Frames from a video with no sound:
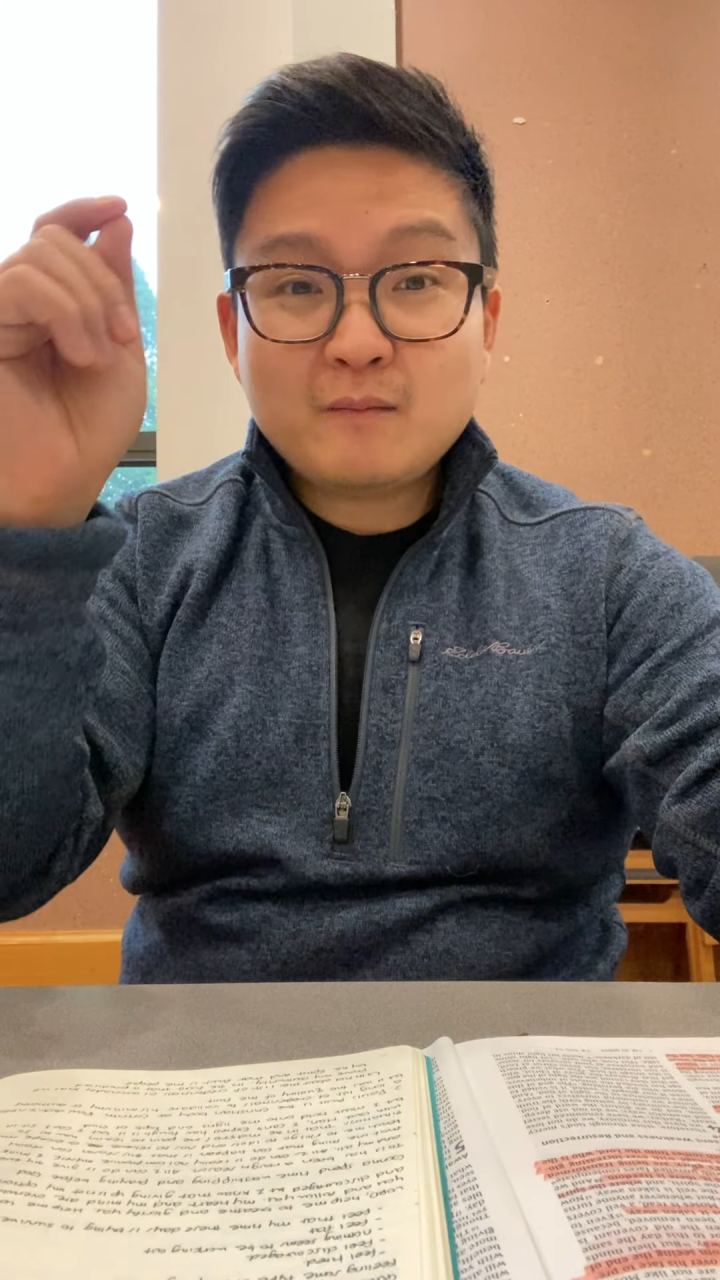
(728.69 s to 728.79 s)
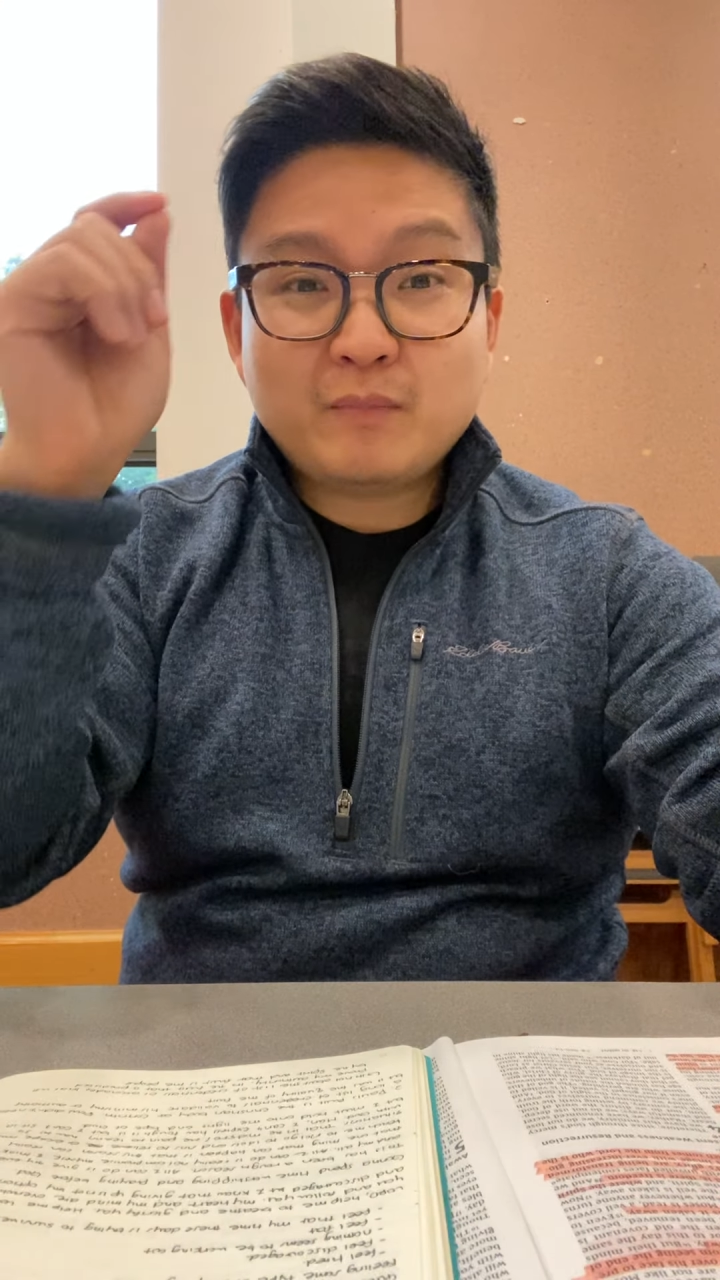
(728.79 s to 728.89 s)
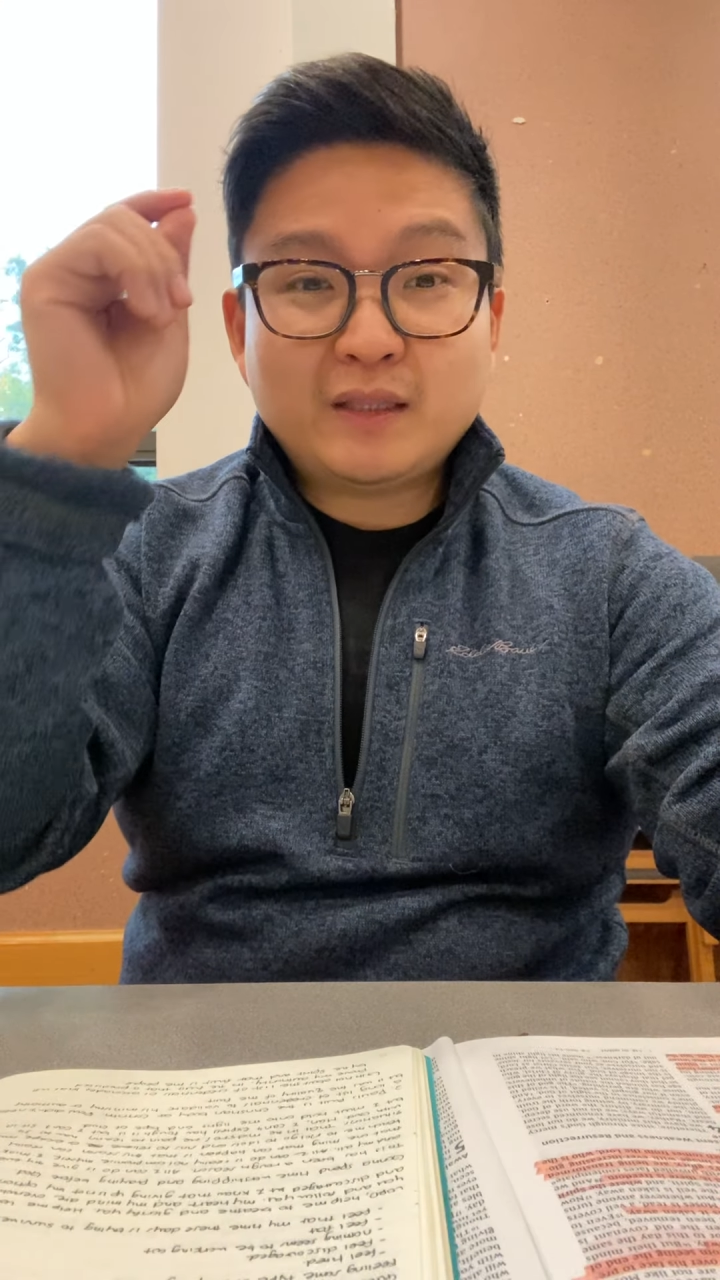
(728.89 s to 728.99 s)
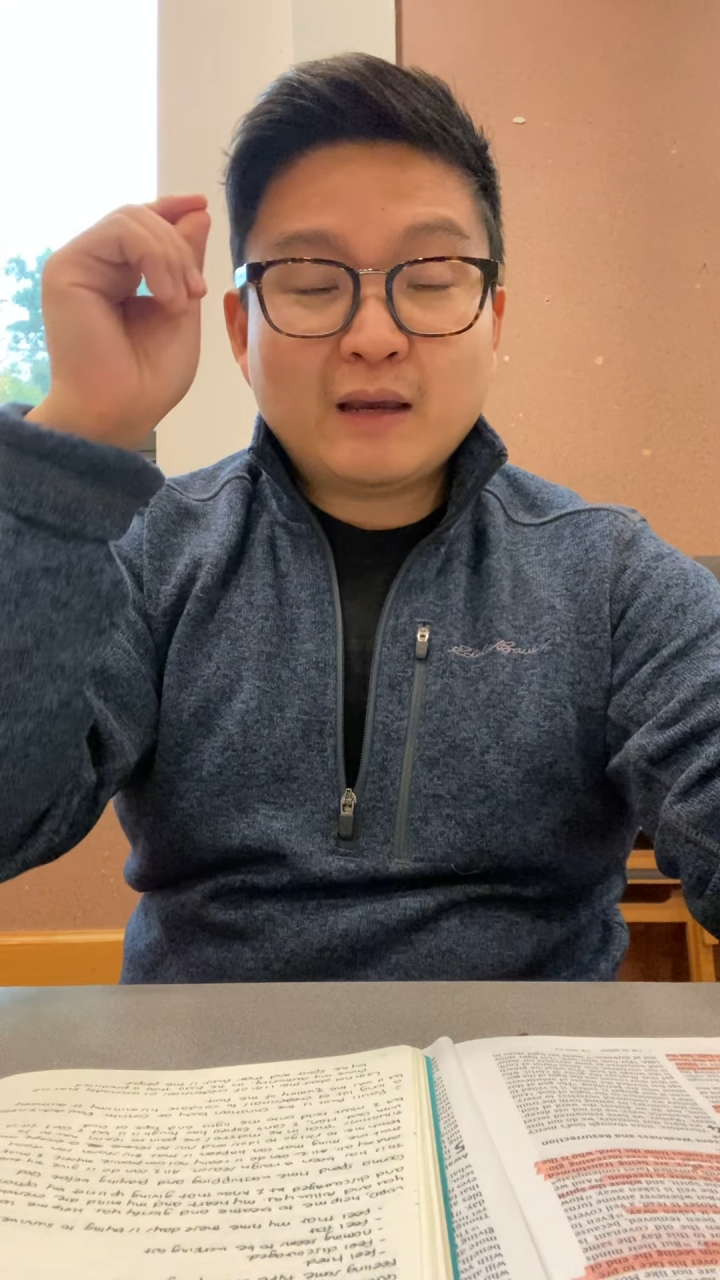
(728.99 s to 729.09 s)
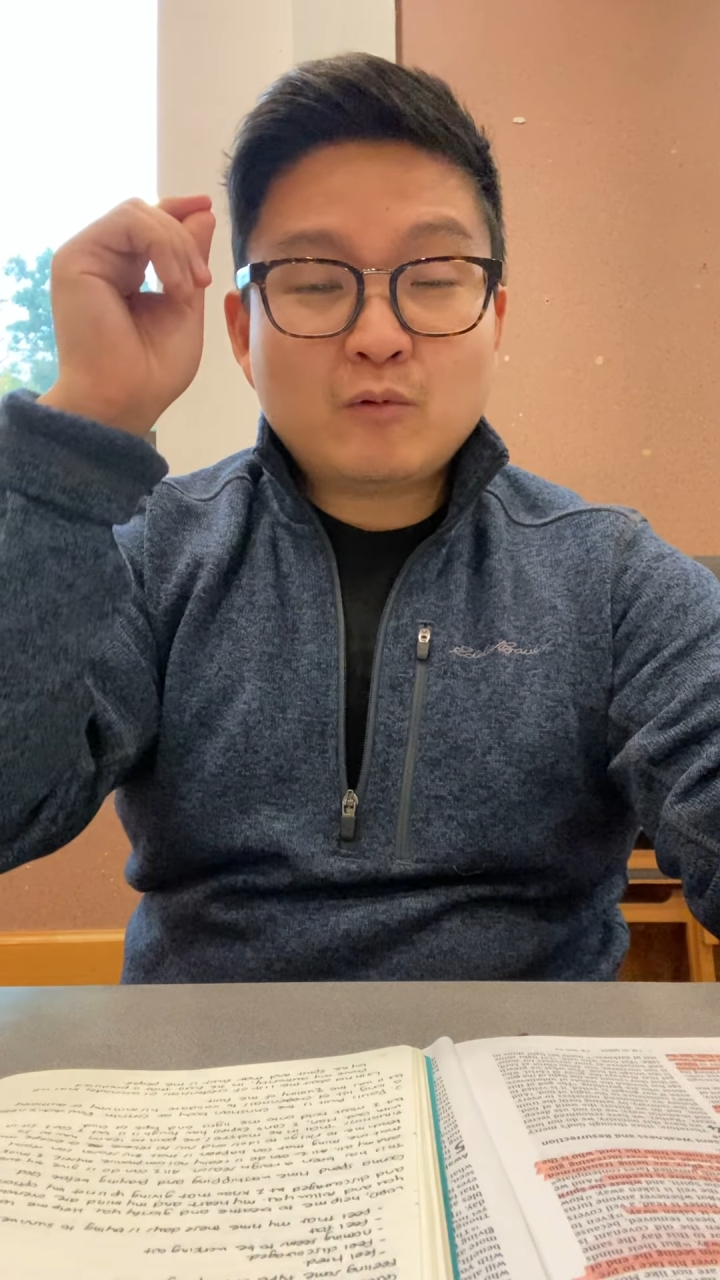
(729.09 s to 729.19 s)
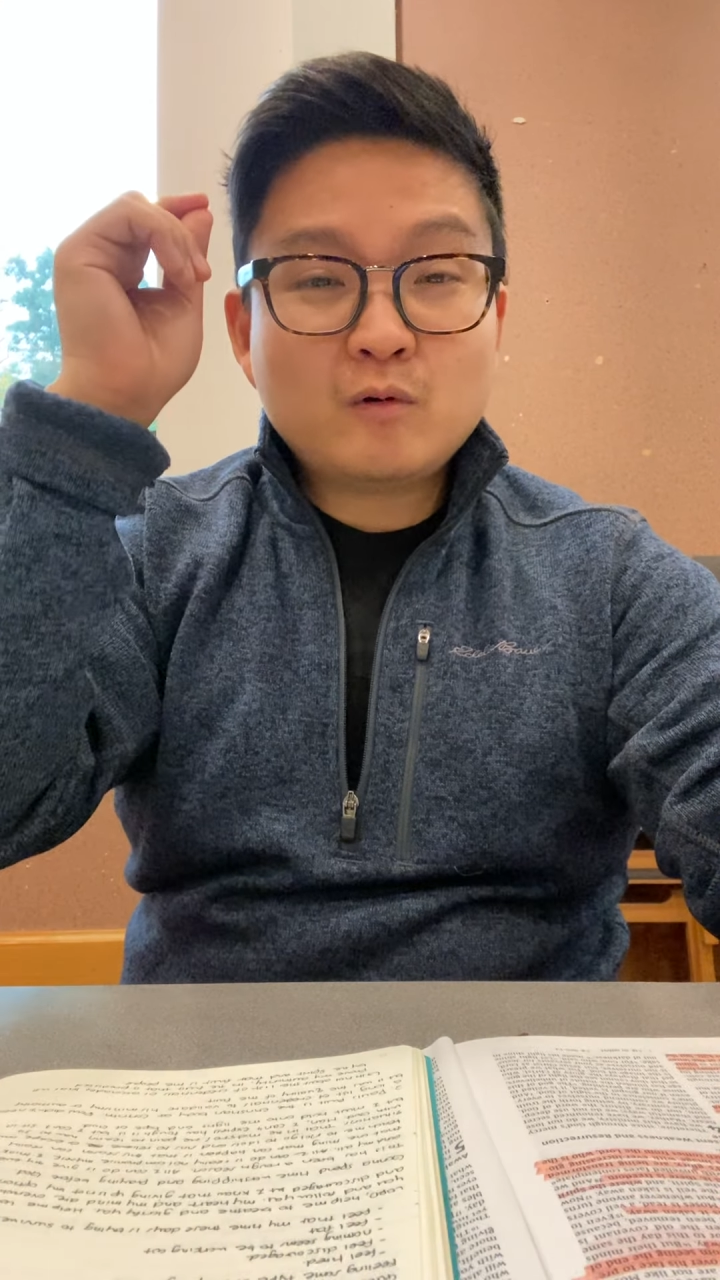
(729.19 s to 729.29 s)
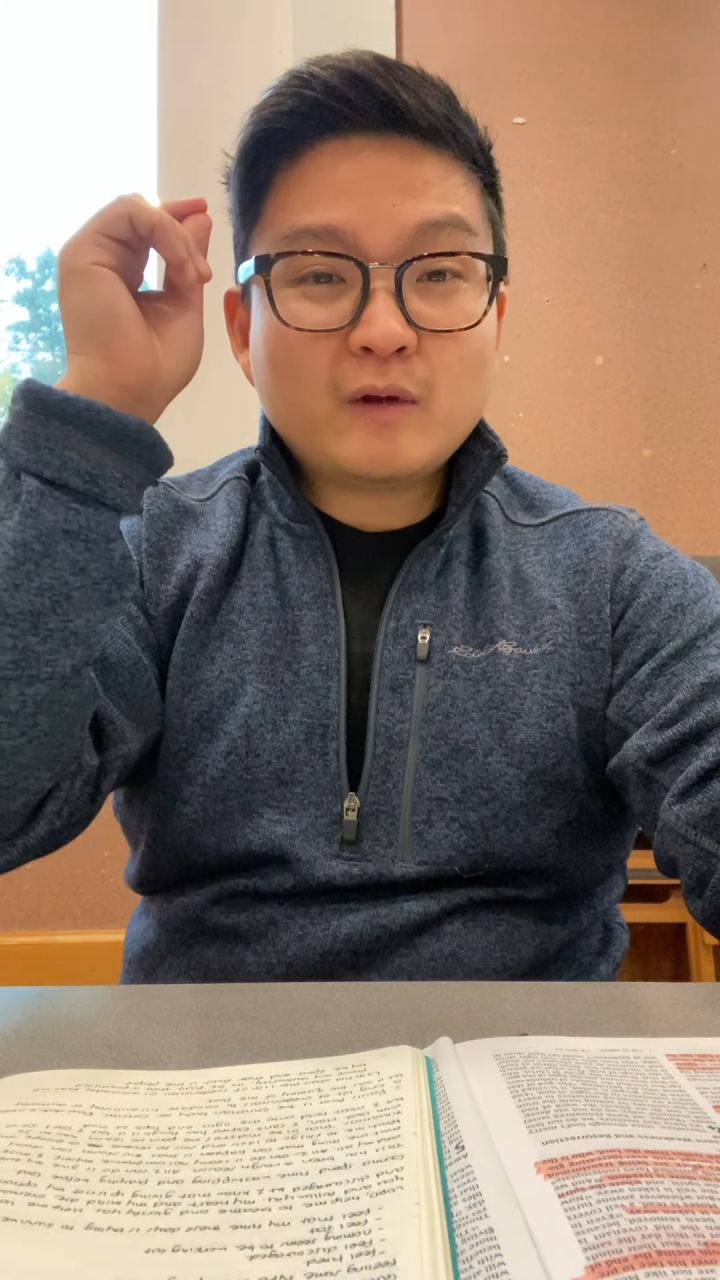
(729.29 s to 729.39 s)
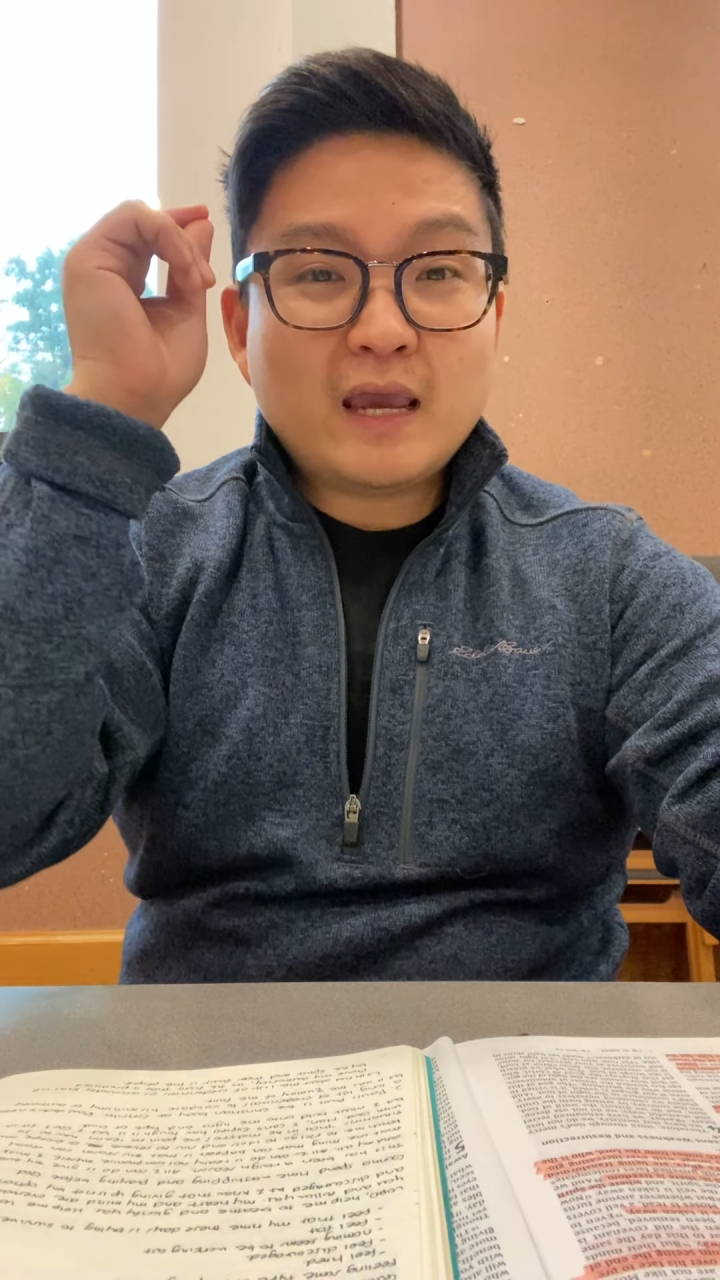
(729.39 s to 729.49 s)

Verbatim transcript: but they won't